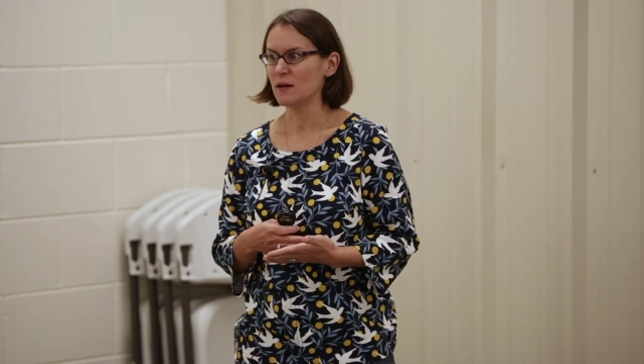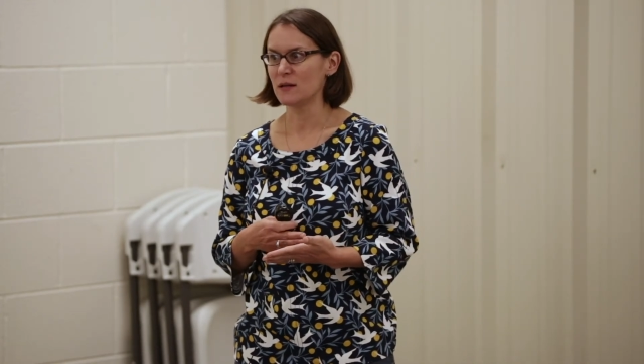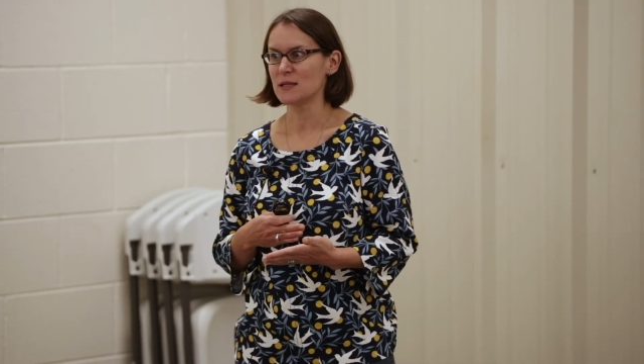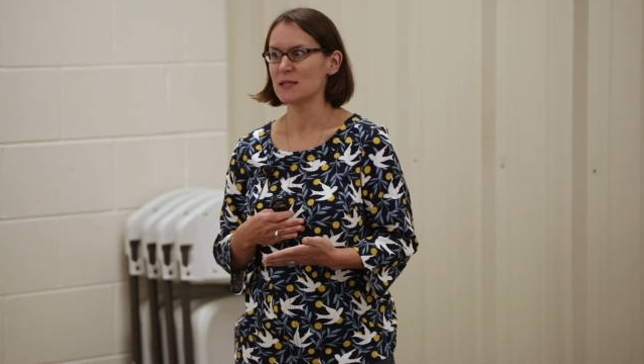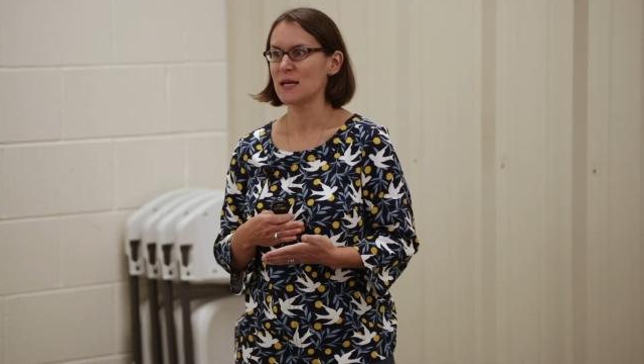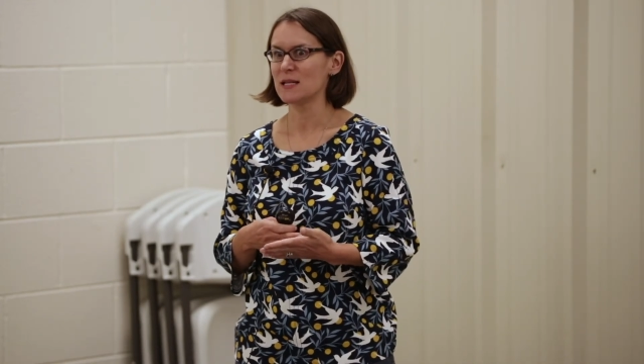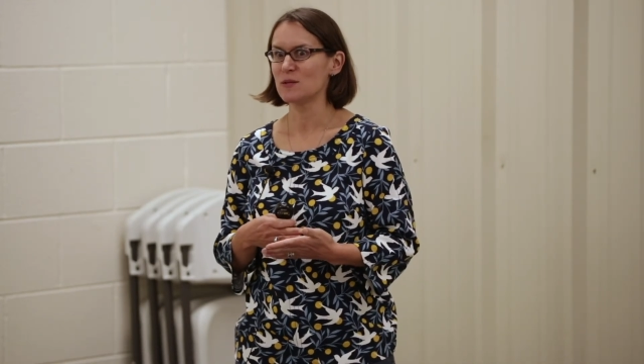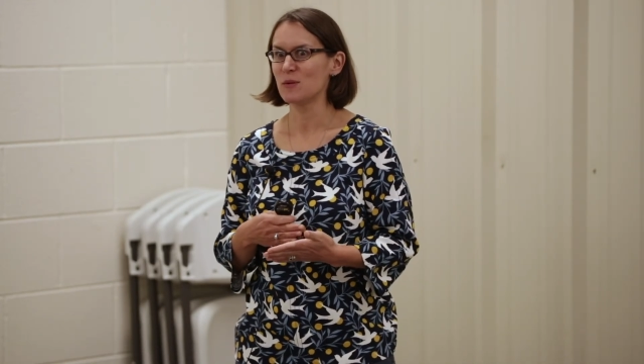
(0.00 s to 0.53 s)
Because
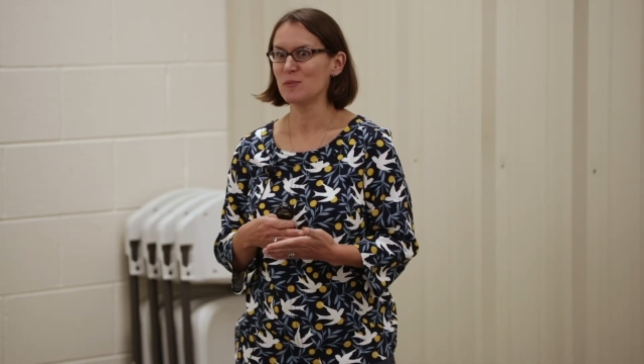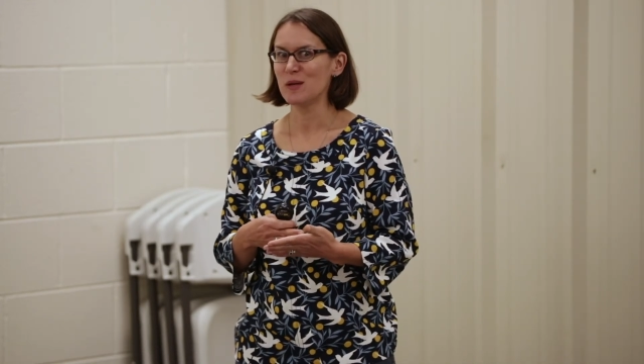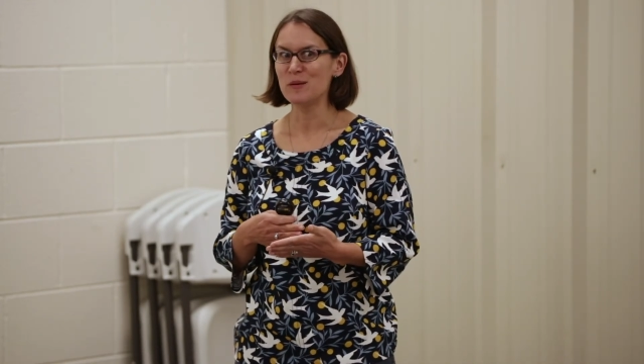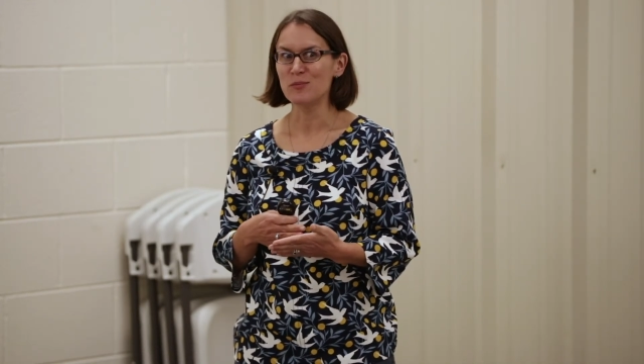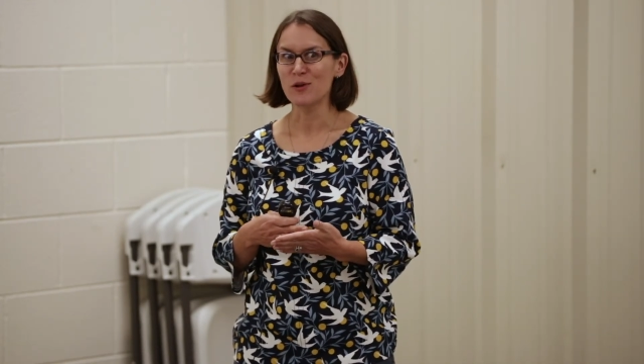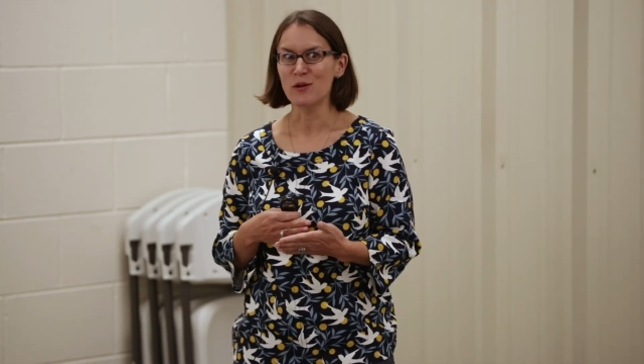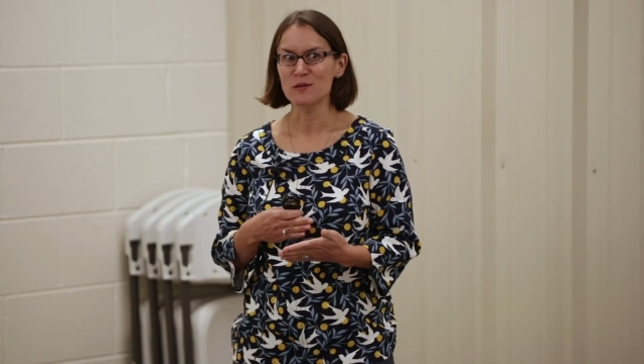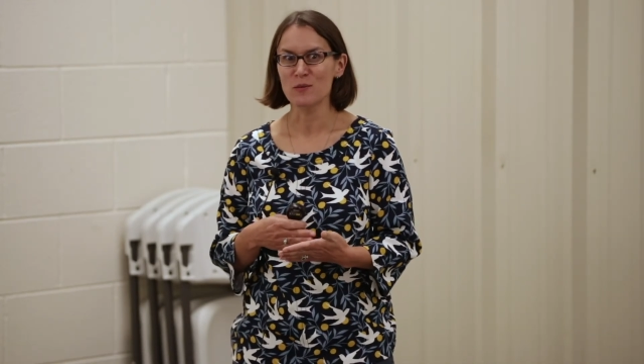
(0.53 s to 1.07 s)
that's what
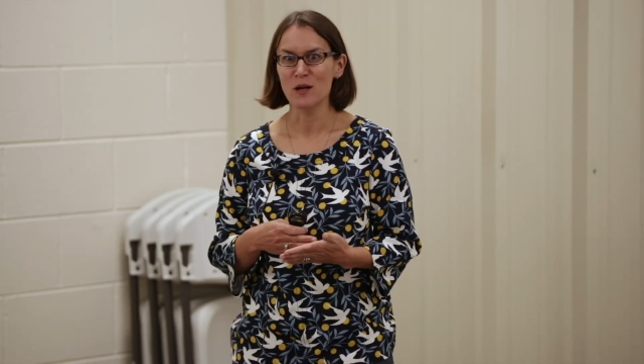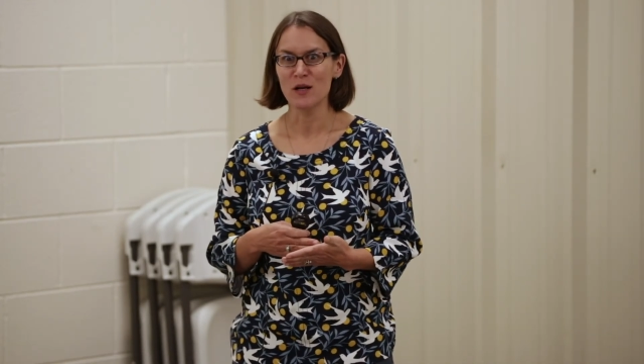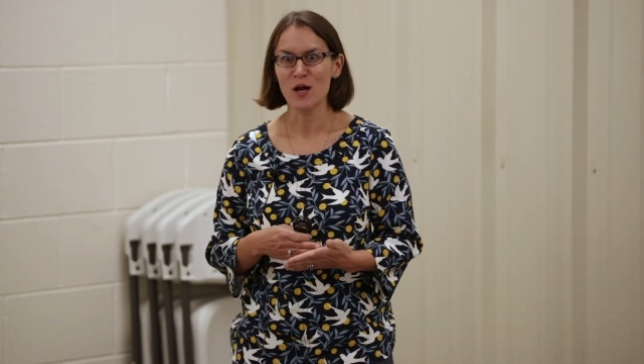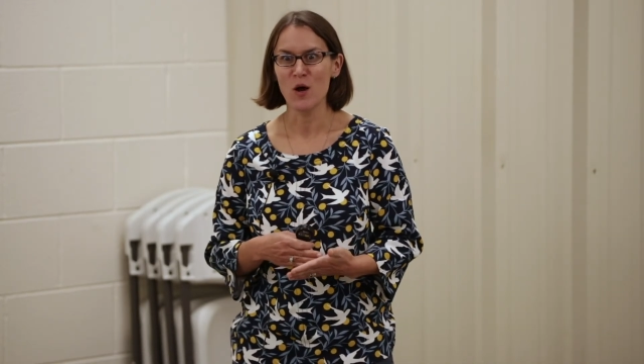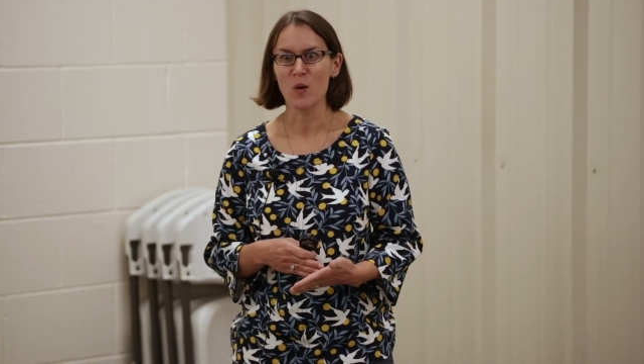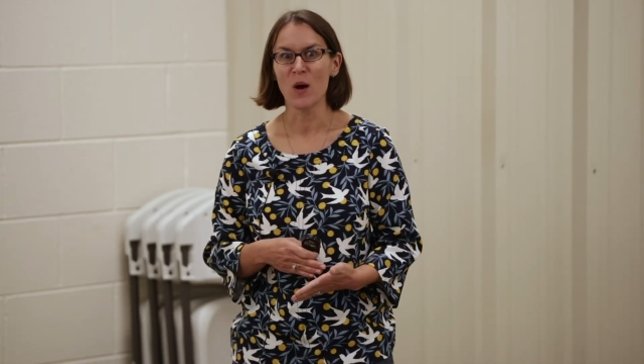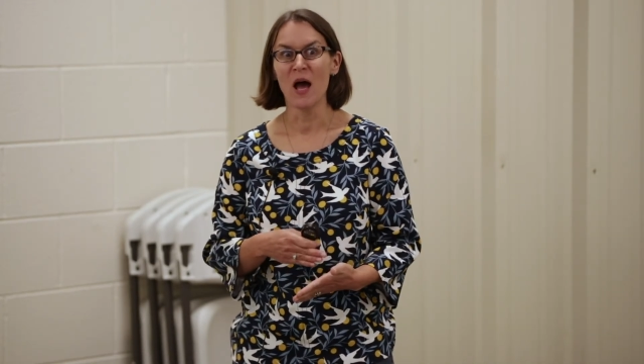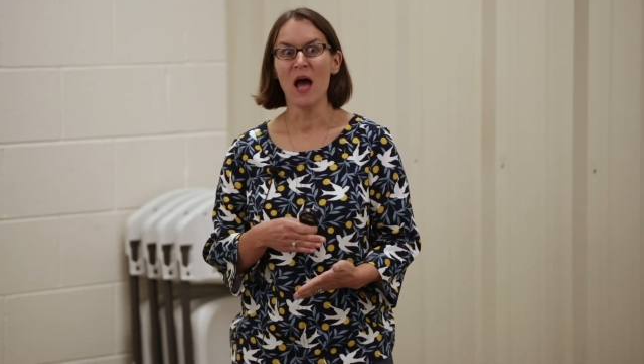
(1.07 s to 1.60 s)
people always want to know.